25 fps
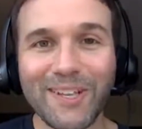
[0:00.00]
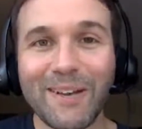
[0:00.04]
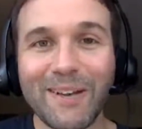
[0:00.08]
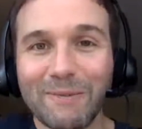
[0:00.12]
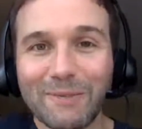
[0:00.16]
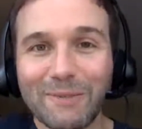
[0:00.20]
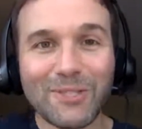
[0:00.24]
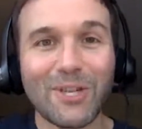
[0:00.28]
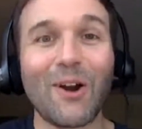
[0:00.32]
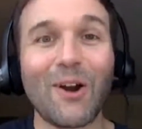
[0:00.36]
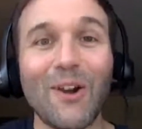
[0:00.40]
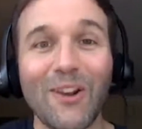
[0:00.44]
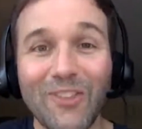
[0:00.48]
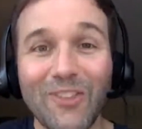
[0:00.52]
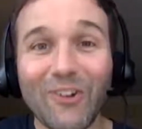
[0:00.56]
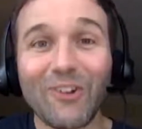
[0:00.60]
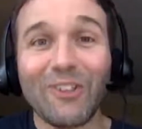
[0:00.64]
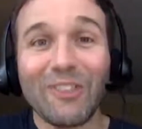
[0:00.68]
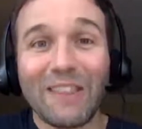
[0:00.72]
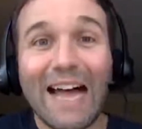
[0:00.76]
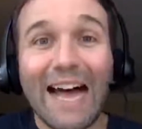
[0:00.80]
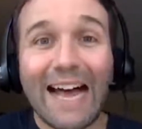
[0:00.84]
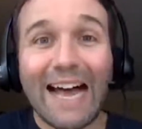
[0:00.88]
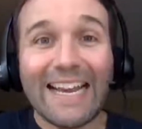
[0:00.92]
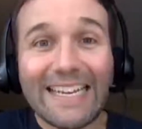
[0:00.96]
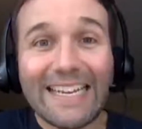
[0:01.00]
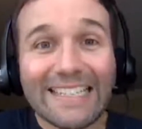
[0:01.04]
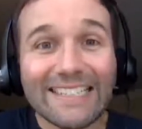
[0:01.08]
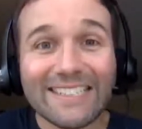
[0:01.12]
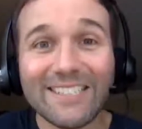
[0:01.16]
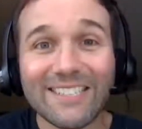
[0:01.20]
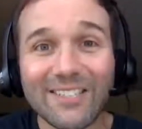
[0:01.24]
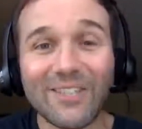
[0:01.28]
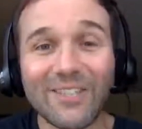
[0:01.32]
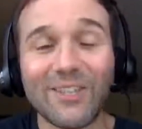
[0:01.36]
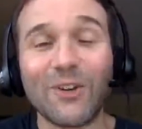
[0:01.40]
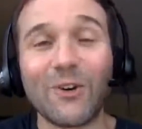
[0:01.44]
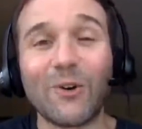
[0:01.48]
I'm sorry. They're lying
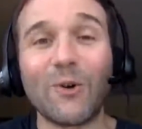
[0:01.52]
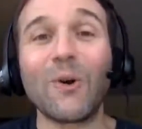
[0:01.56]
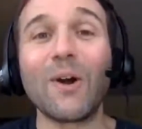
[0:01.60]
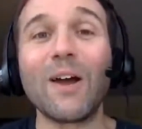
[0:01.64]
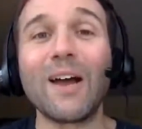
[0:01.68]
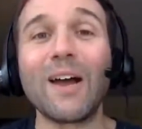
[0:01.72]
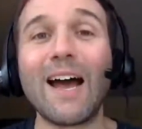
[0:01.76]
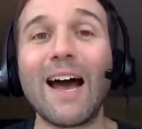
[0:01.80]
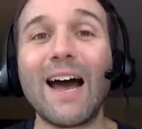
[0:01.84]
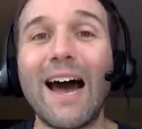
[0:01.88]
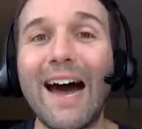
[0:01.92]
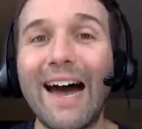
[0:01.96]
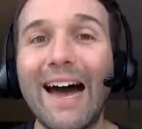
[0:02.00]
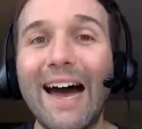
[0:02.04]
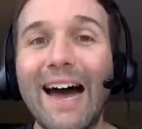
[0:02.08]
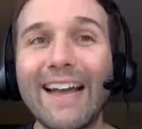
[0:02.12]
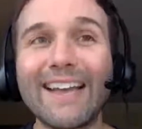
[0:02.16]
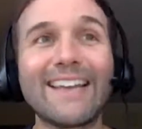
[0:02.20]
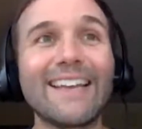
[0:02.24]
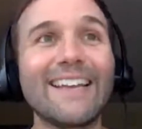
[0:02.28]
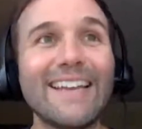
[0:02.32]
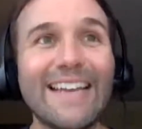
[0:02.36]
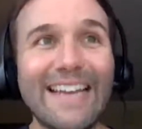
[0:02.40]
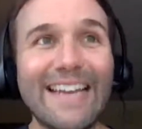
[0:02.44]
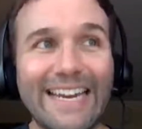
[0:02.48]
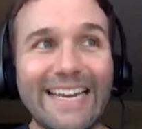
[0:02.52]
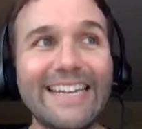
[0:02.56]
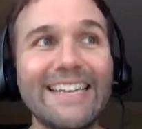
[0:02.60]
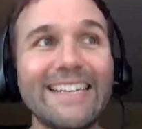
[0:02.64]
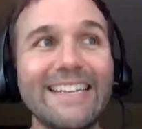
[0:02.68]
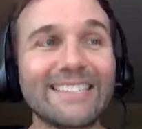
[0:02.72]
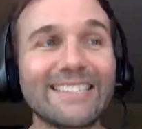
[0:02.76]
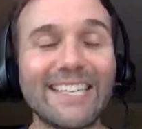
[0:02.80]
to you. I get 8